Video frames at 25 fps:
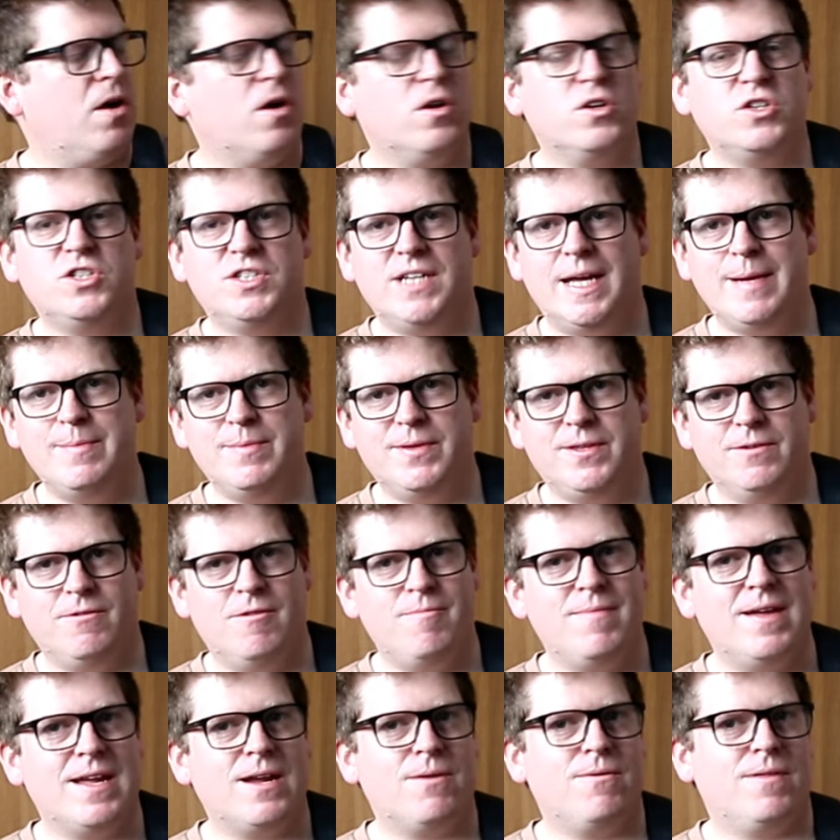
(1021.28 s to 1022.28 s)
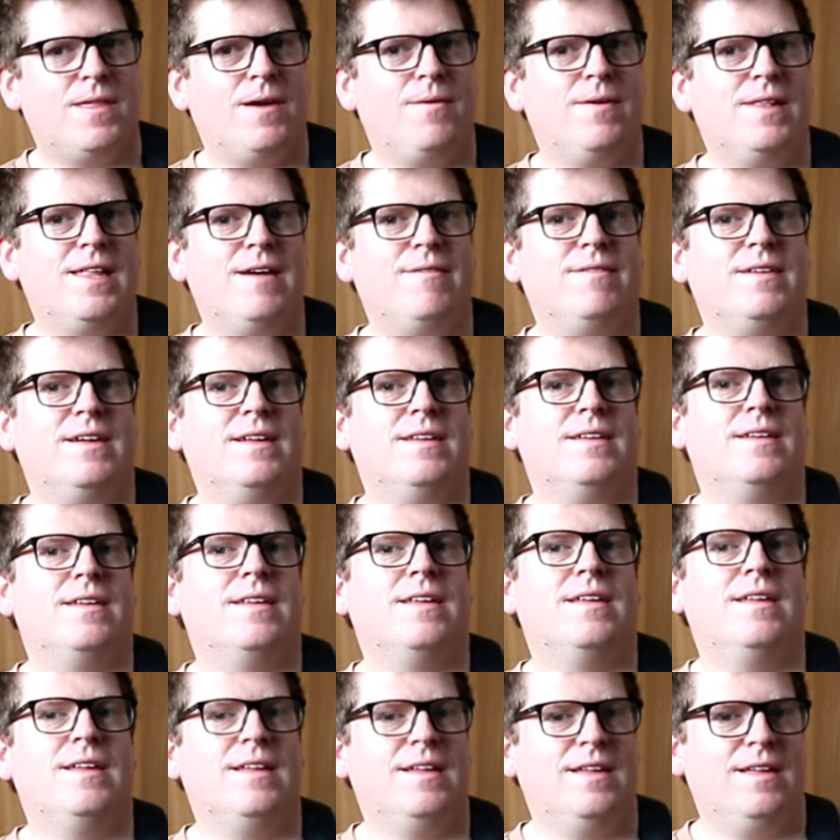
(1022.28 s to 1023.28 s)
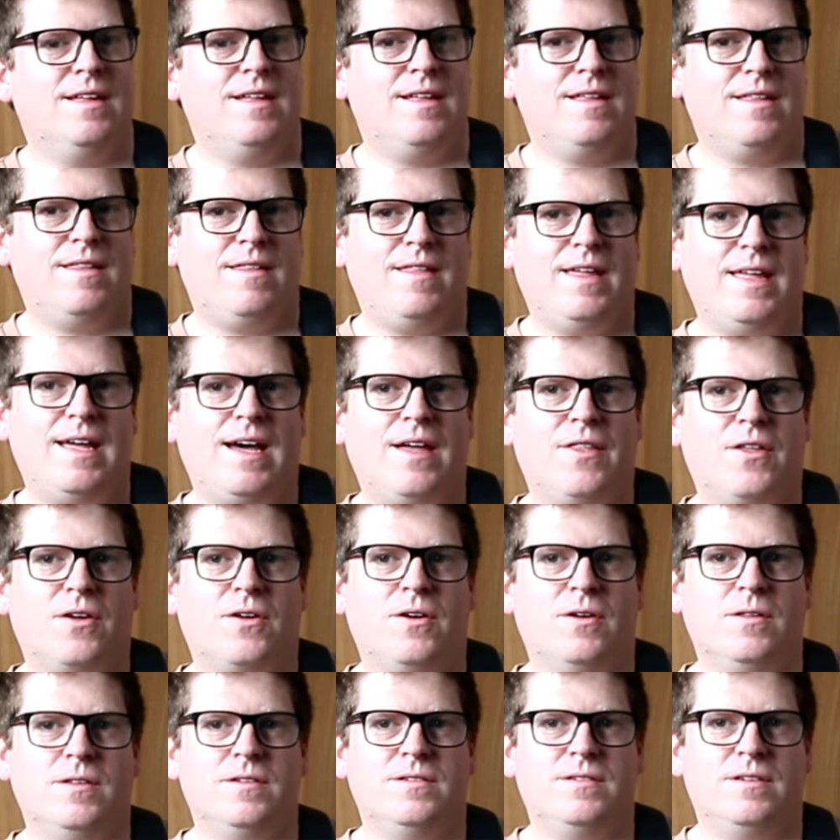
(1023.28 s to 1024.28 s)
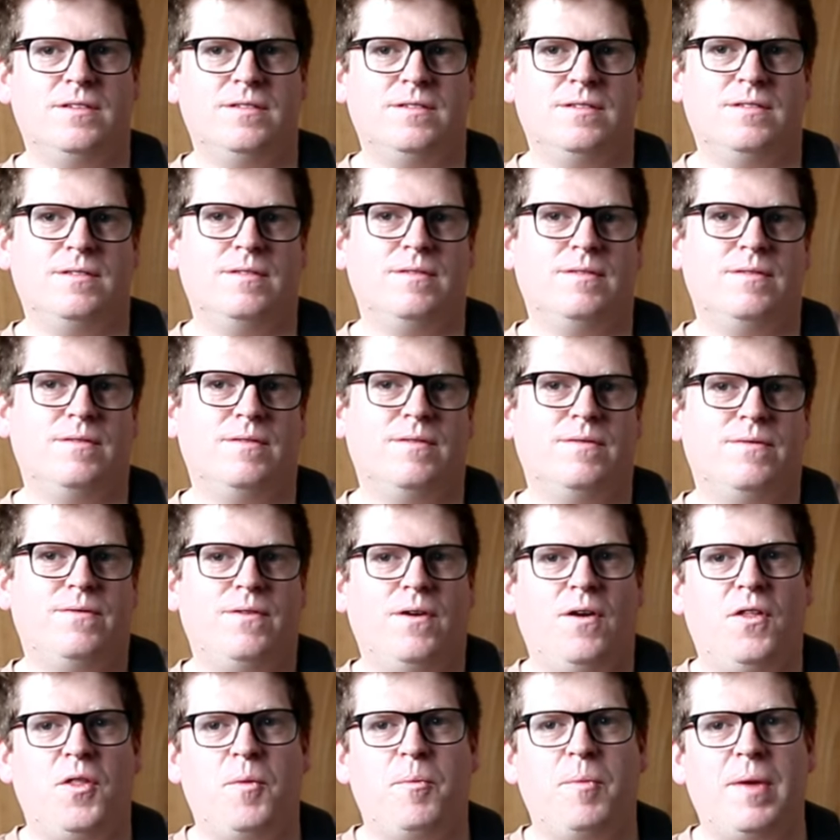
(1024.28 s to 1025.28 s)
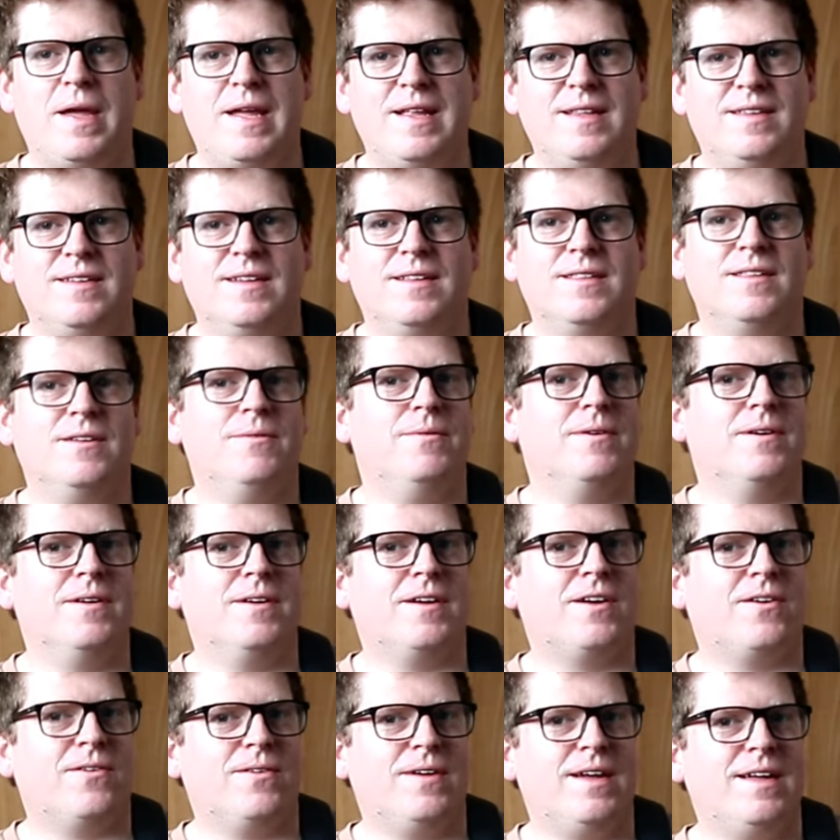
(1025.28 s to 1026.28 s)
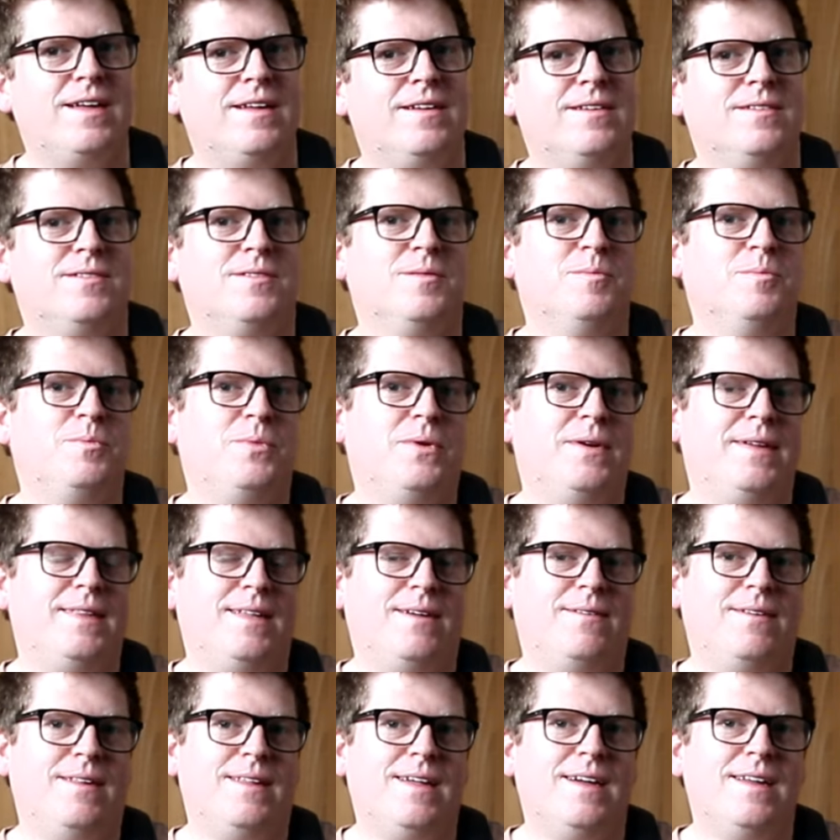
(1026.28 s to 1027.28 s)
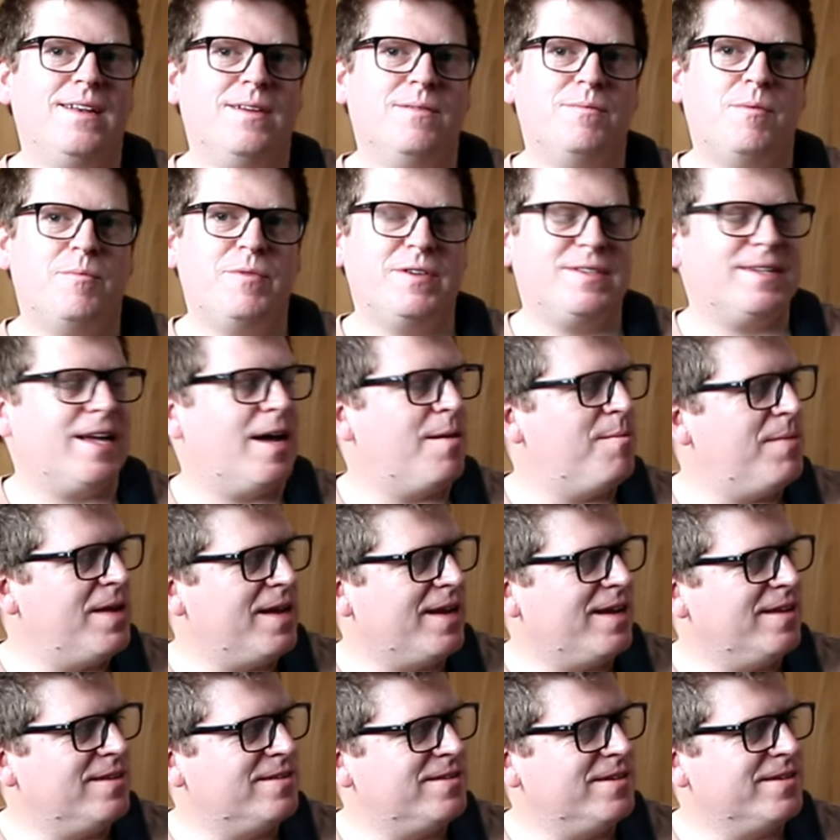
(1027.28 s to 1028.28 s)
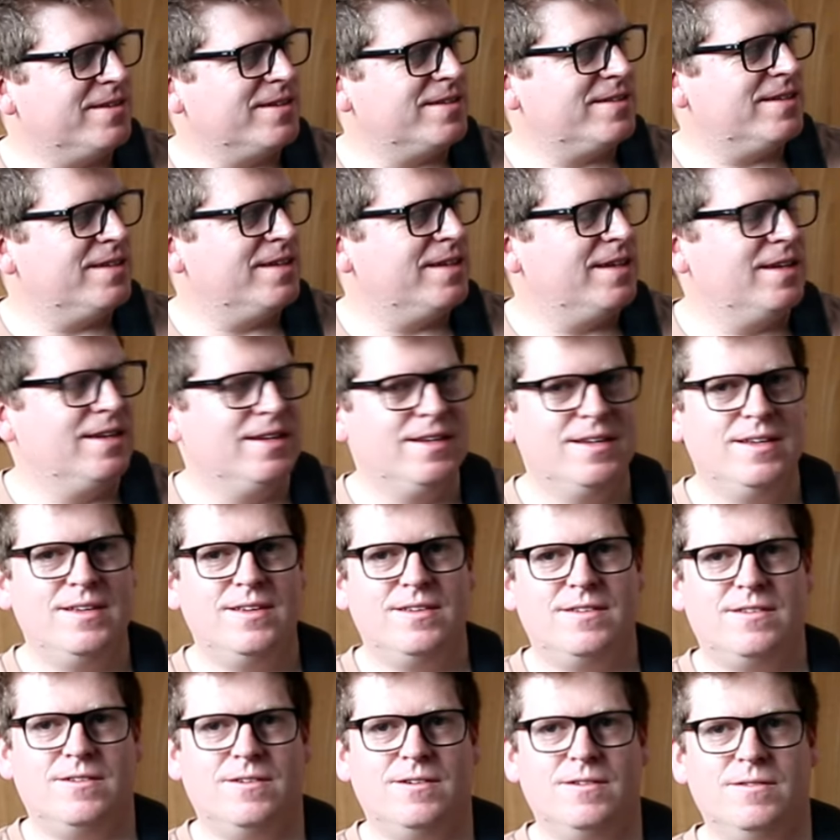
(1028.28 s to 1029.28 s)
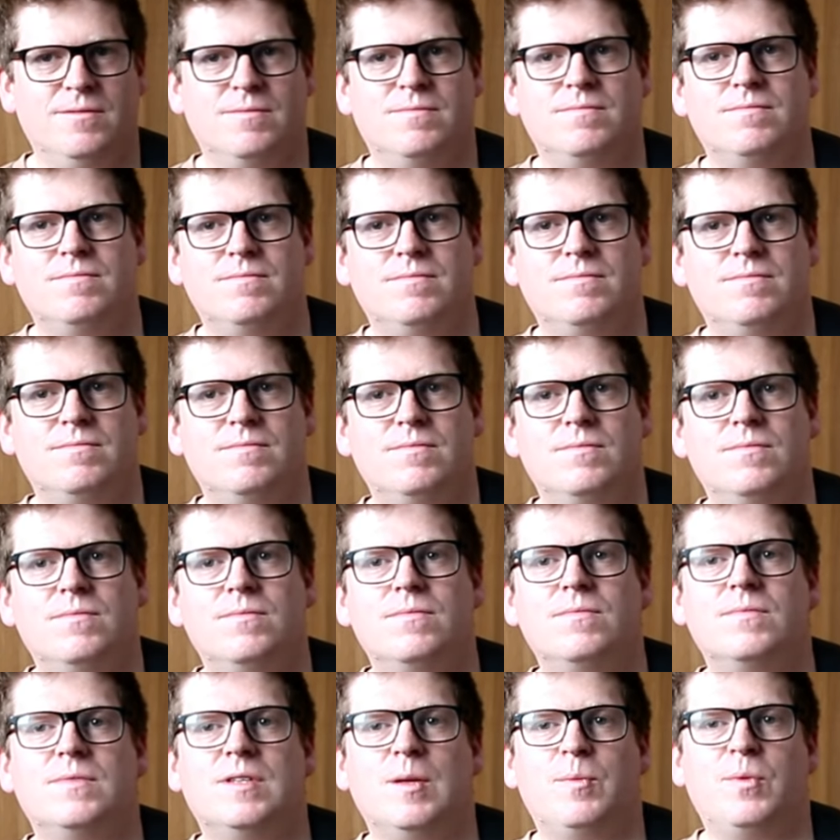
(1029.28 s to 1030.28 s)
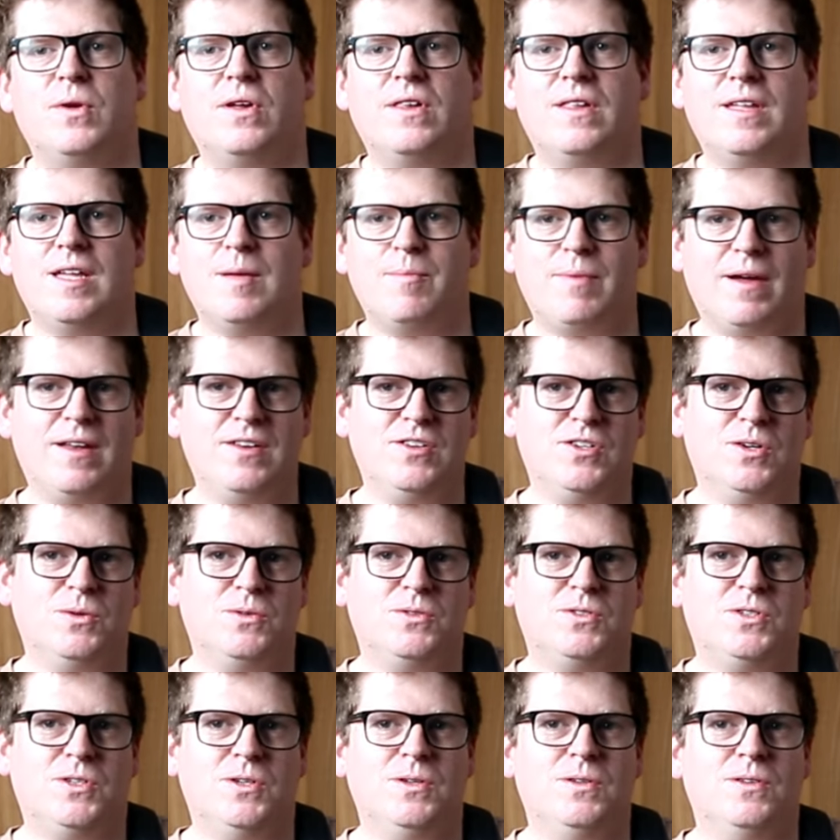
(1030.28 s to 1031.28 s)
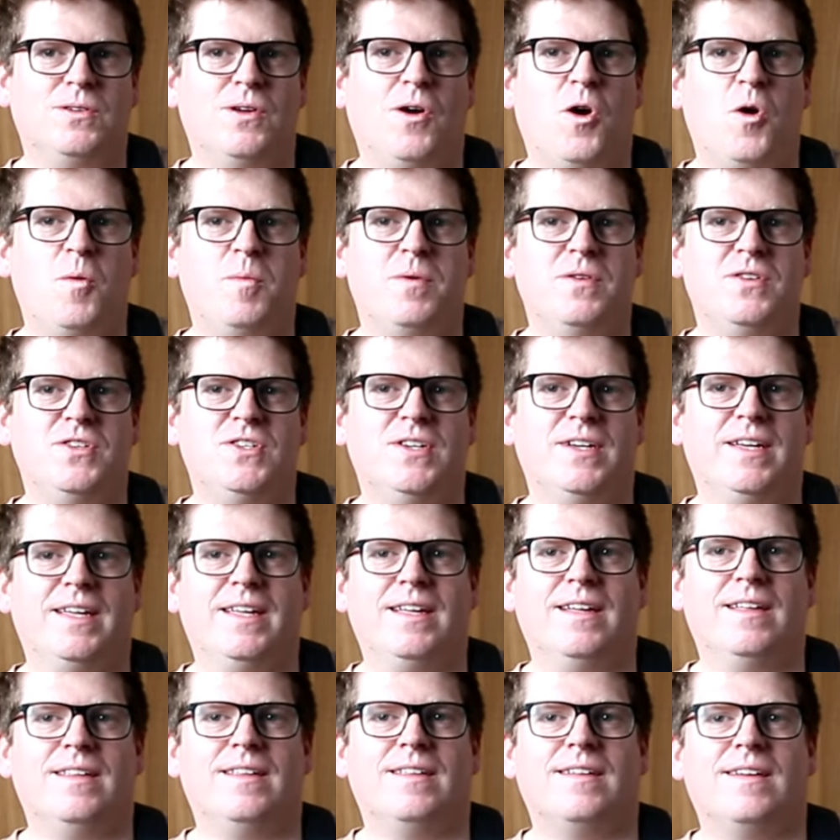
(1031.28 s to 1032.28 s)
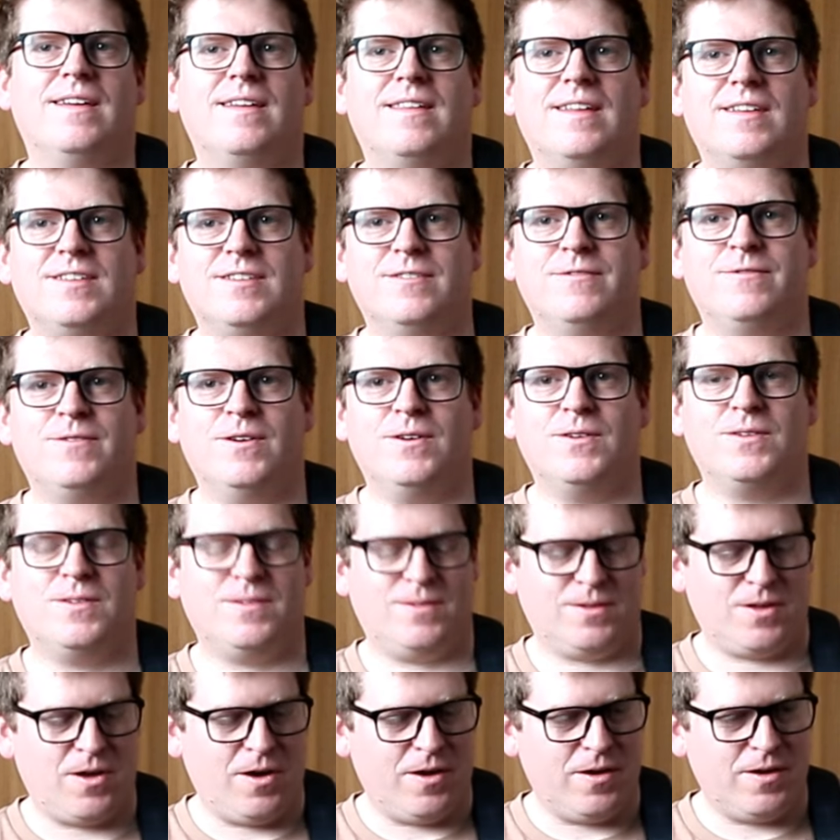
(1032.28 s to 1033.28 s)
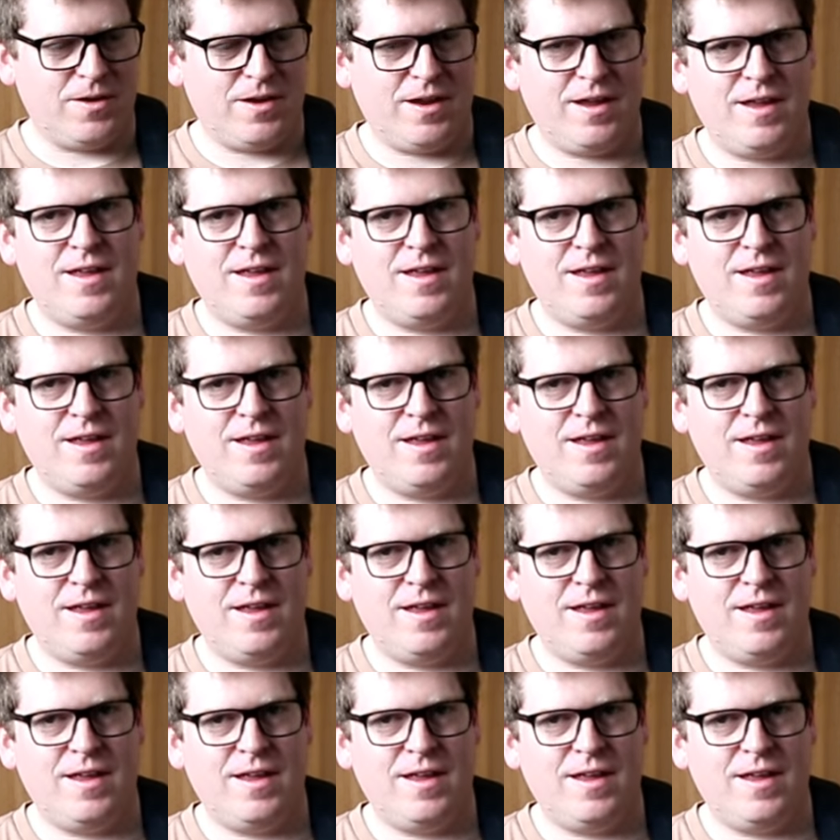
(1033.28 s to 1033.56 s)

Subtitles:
shapes that we make with our left hand, they are the colours for the painting that we're going to create at some point down the line when we start making songs. So typically your banjo's tuned to open G, and that's your first chord.